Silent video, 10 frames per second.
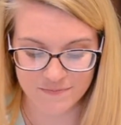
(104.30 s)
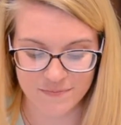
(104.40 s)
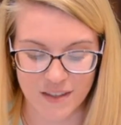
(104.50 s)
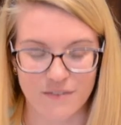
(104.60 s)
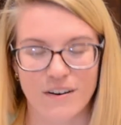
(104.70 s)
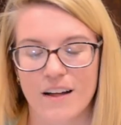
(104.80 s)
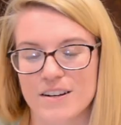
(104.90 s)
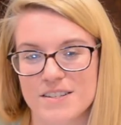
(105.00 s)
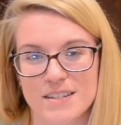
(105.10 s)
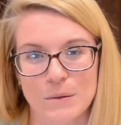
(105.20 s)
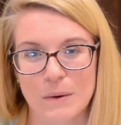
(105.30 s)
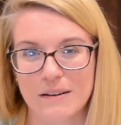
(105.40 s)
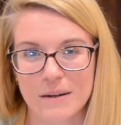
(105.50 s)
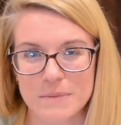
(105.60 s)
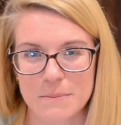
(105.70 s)
The father still
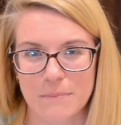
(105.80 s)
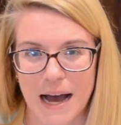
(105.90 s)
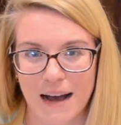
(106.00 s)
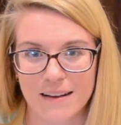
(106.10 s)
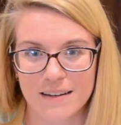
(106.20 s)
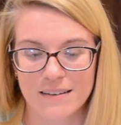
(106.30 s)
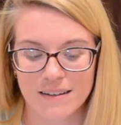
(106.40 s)
welcomed him back.